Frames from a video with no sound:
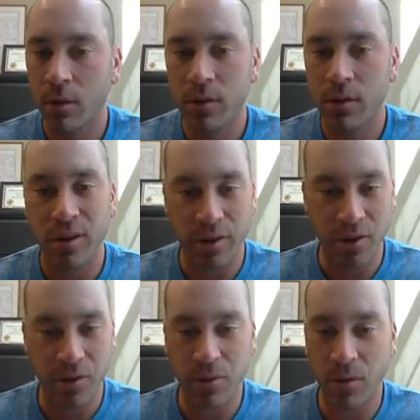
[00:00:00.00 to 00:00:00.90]
It's going to
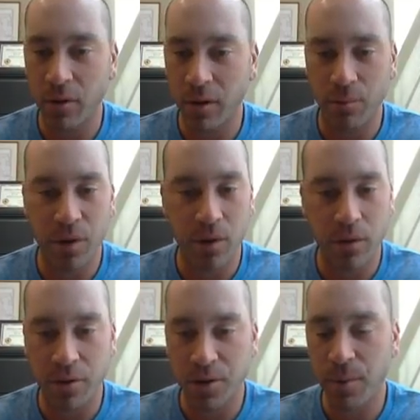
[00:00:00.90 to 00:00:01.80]
go through and
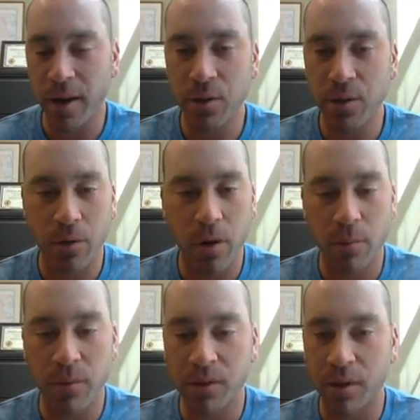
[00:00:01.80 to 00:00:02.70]
compute your space
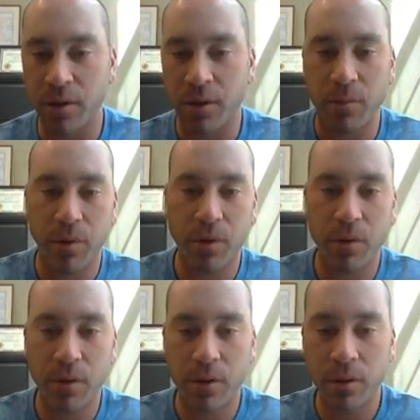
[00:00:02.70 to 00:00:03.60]
requirements on your
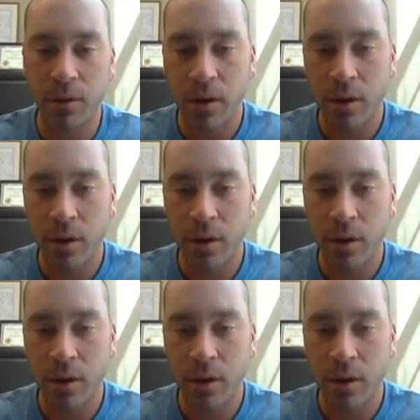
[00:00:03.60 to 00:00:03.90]
computer.